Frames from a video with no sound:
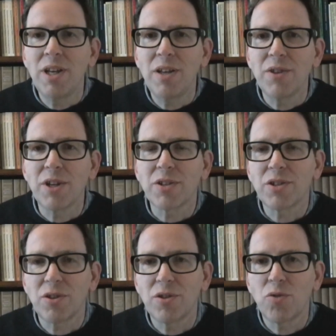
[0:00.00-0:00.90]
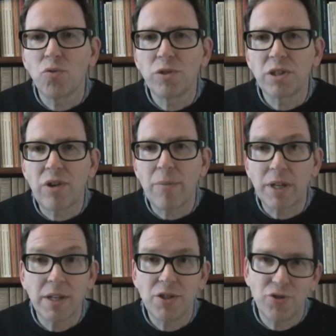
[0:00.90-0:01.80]
that all ceramic
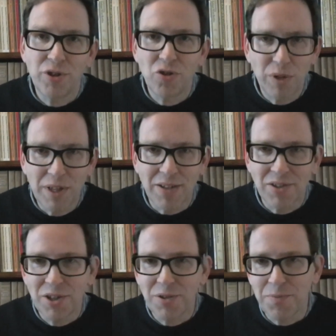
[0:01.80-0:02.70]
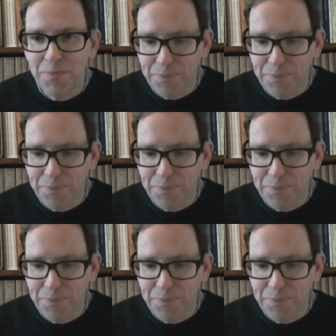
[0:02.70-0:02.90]
history could be that certain.